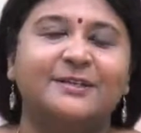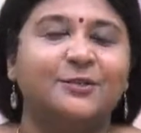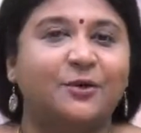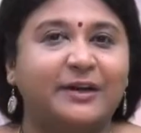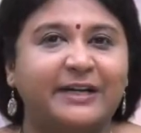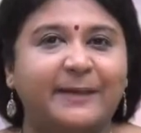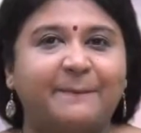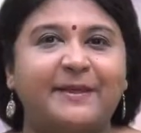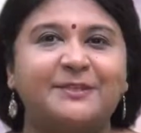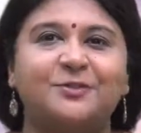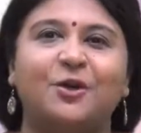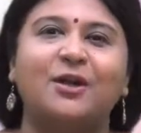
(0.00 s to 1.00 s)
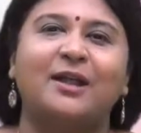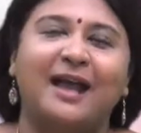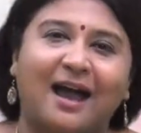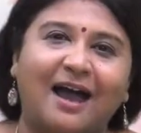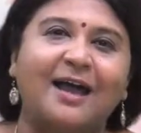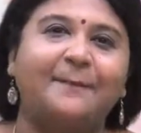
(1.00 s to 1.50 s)
So it depends on
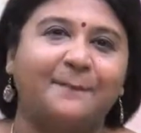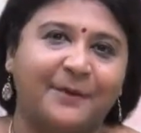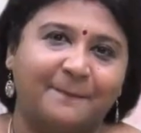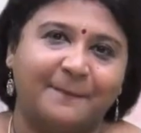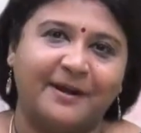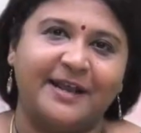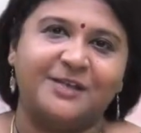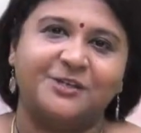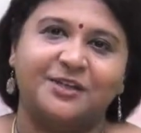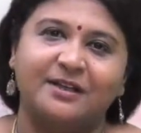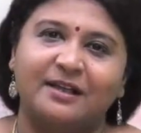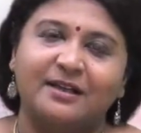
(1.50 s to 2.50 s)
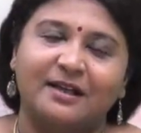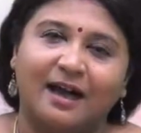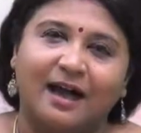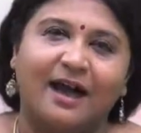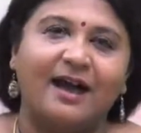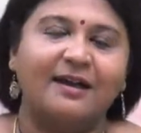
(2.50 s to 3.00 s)
our preparation,
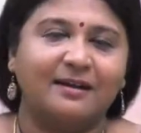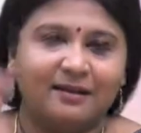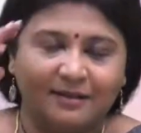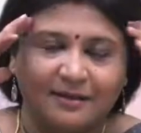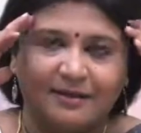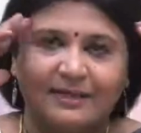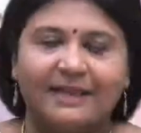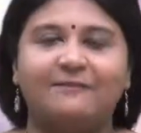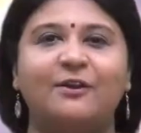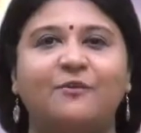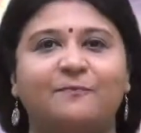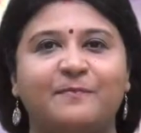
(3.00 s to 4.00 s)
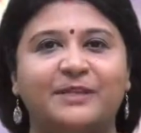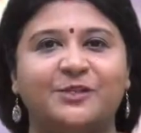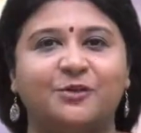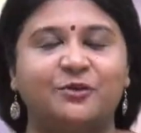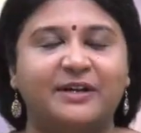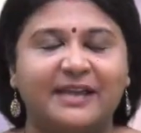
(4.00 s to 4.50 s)
our level of
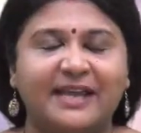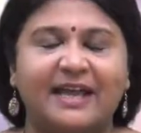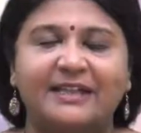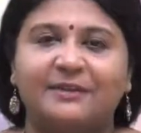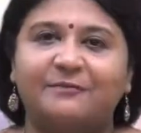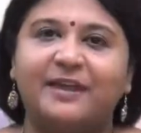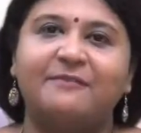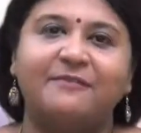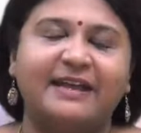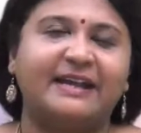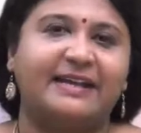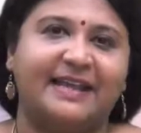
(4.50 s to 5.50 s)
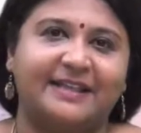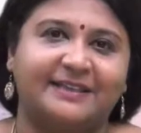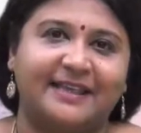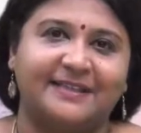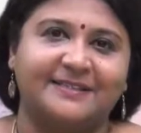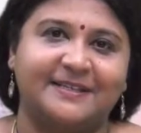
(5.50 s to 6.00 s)
maturity and the way we take
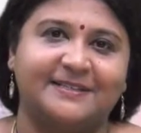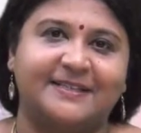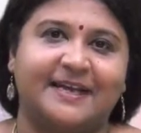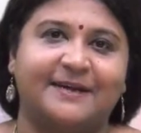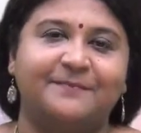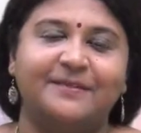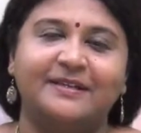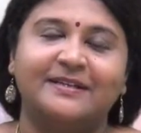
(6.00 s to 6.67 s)
things inside.